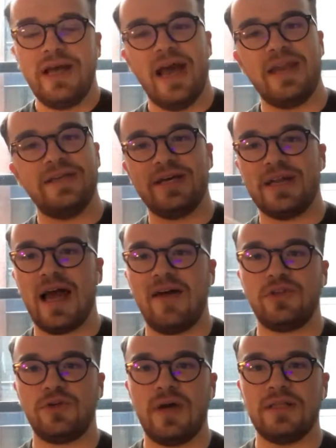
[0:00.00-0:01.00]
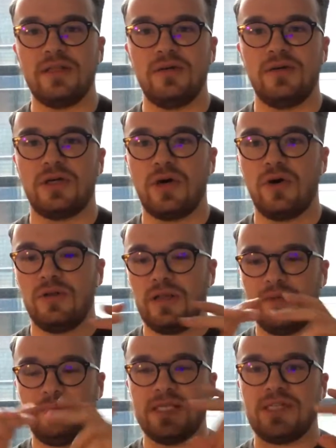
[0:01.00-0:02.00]
And then you're going to have to write the little
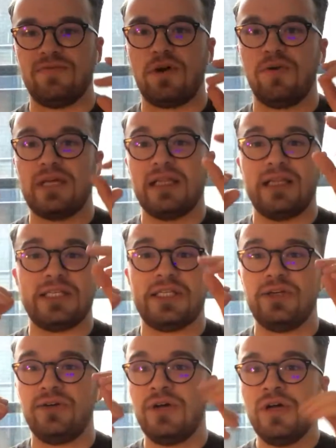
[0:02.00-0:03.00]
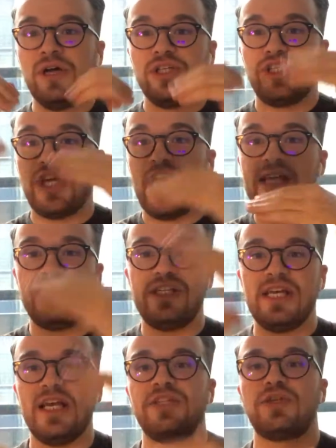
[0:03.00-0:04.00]
piece of code that lets you change
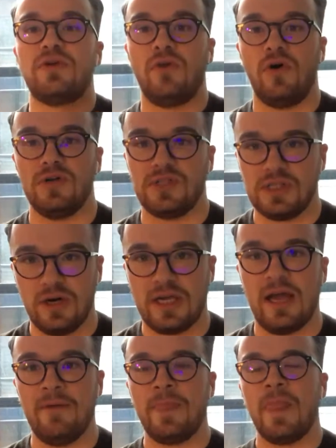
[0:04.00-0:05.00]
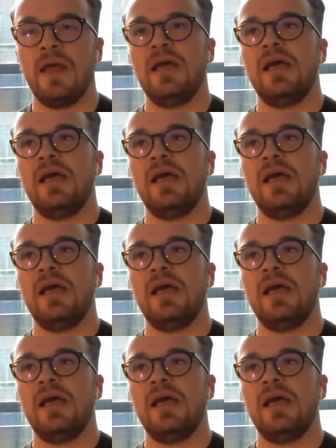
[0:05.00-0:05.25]
the intervals, okay?